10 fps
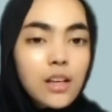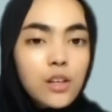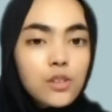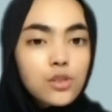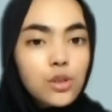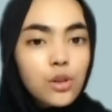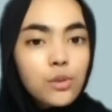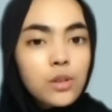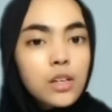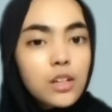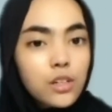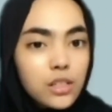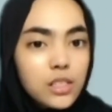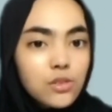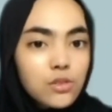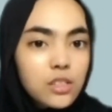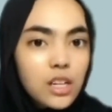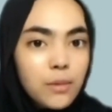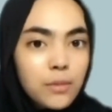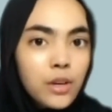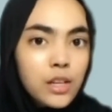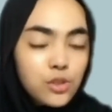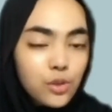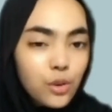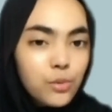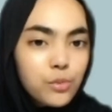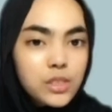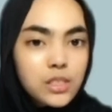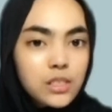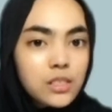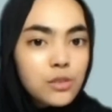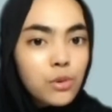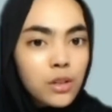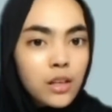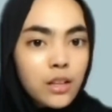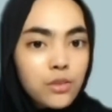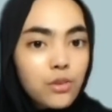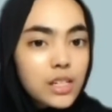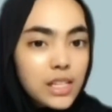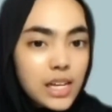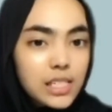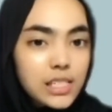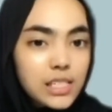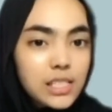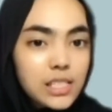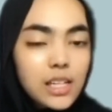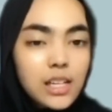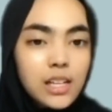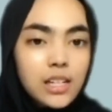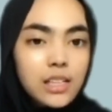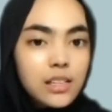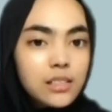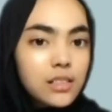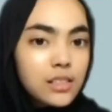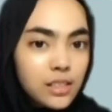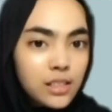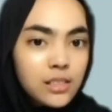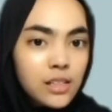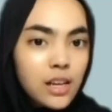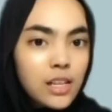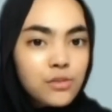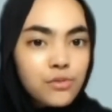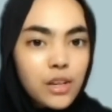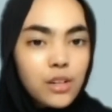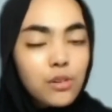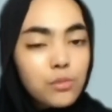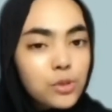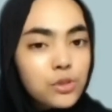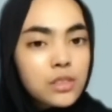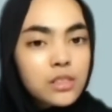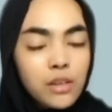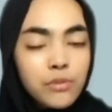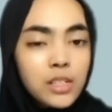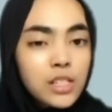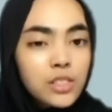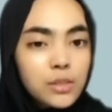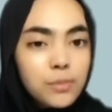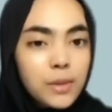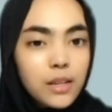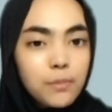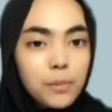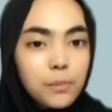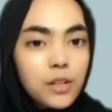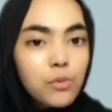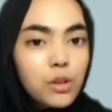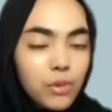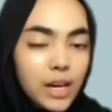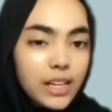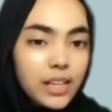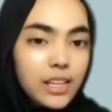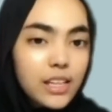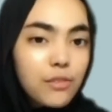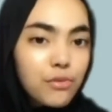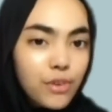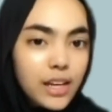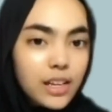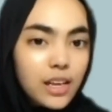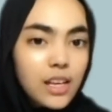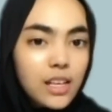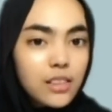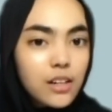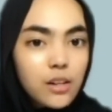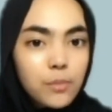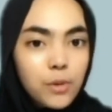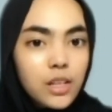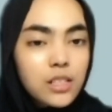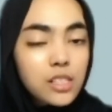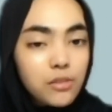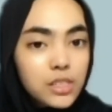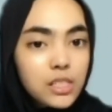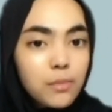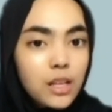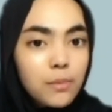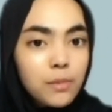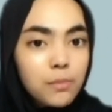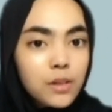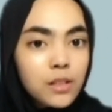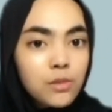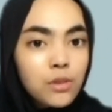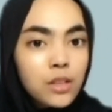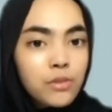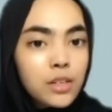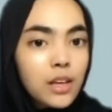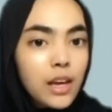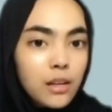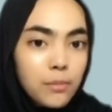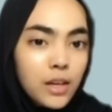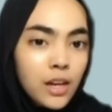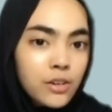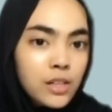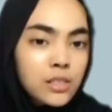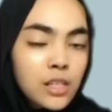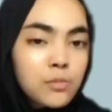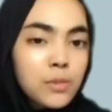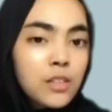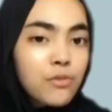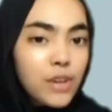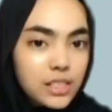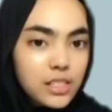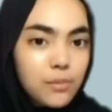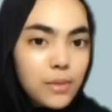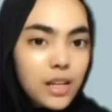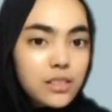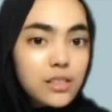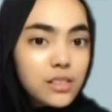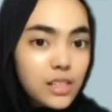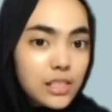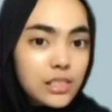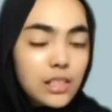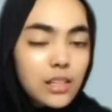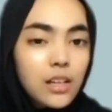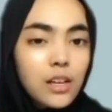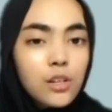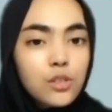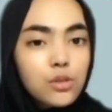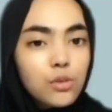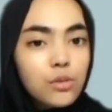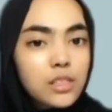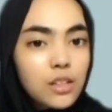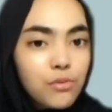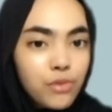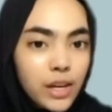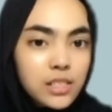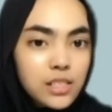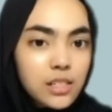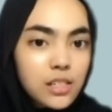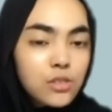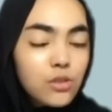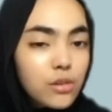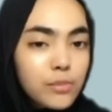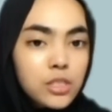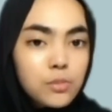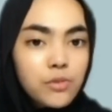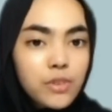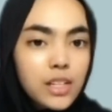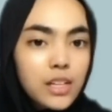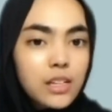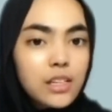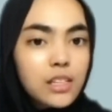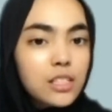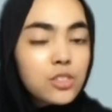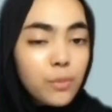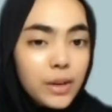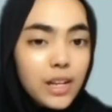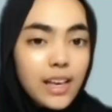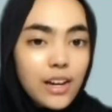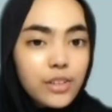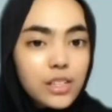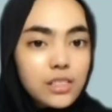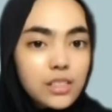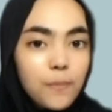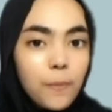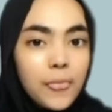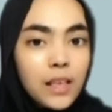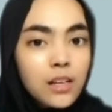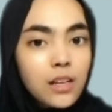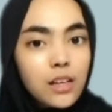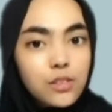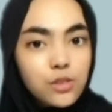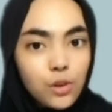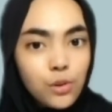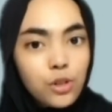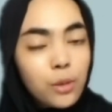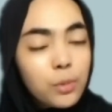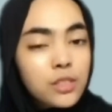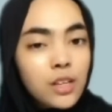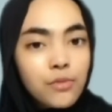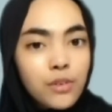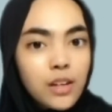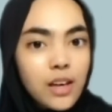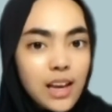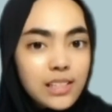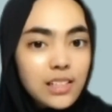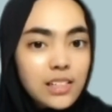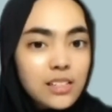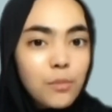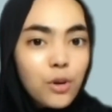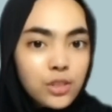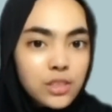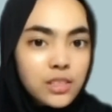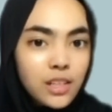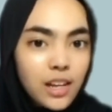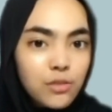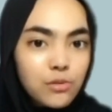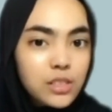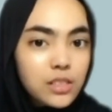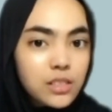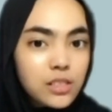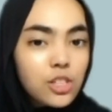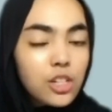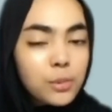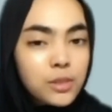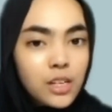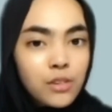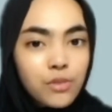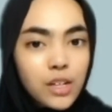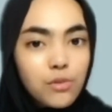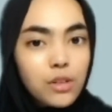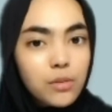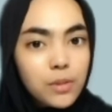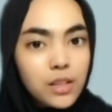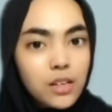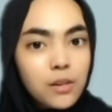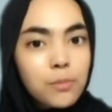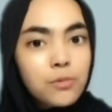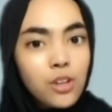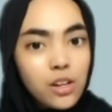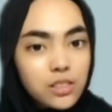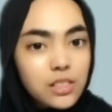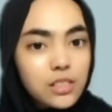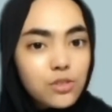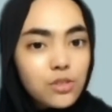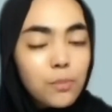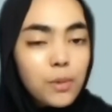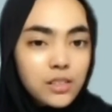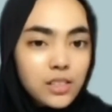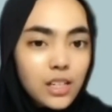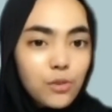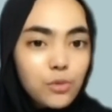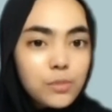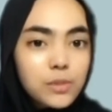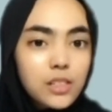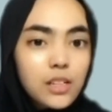So according to the WHO, which is the World Health Organization, this disease has affected almost 700 million people worldwide. In fact, there are more than 70 million people who live in the endemic areas been affected by this disease. So this infection is almost prevalent in the tropical areas. So copper sulfate acts as the molicicide, which is the copper sulfate will be toxic to the parasitic worms.